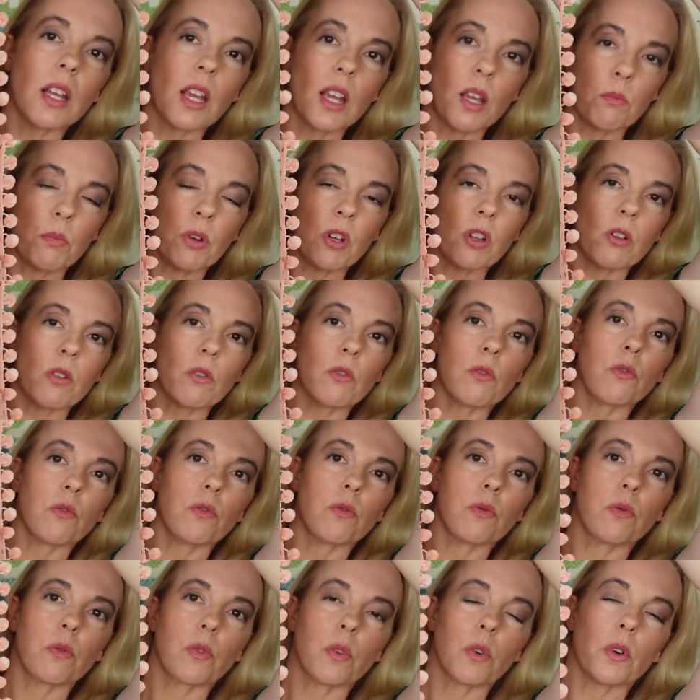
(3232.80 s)
a pillow,
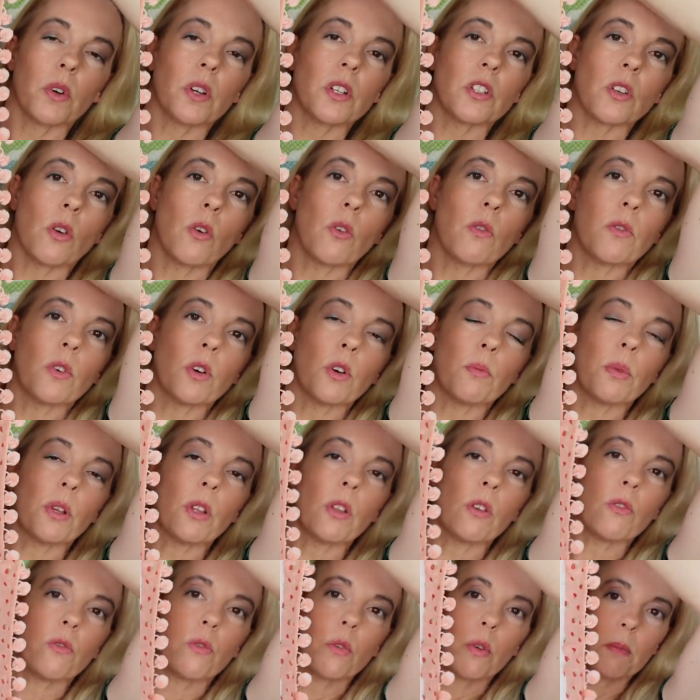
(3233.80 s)
or it's over a
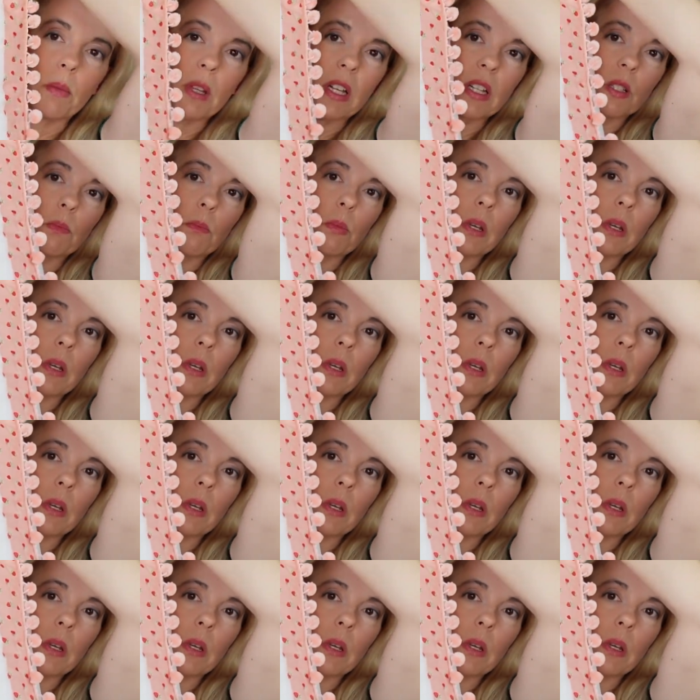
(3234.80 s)
pillow form that's